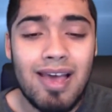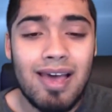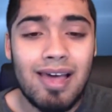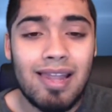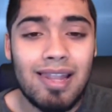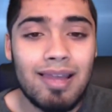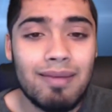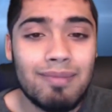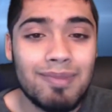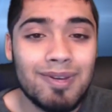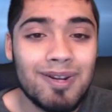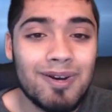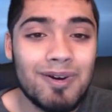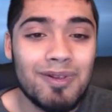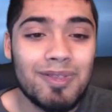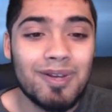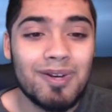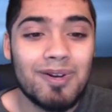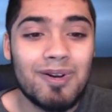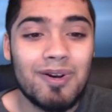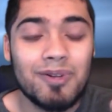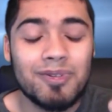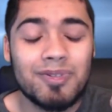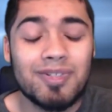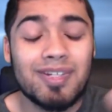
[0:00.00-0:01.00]
Let me know the
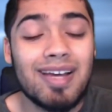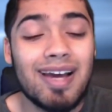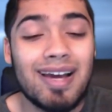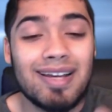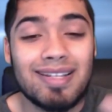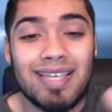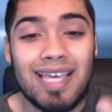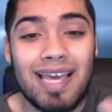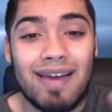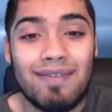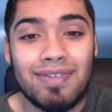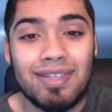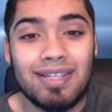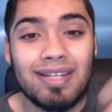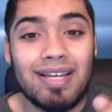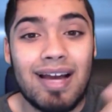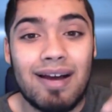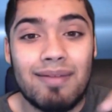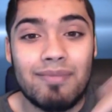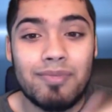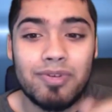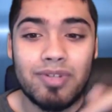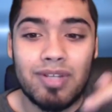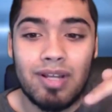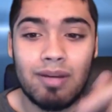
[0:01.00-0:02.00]
goals you guys have in the
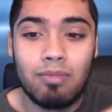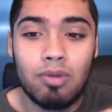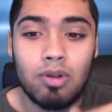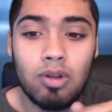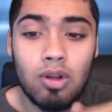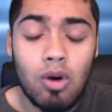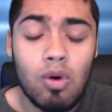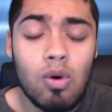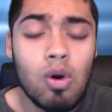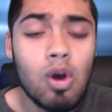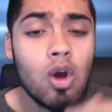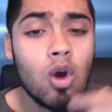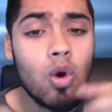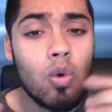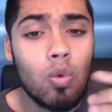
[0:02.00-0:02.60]
comments down below.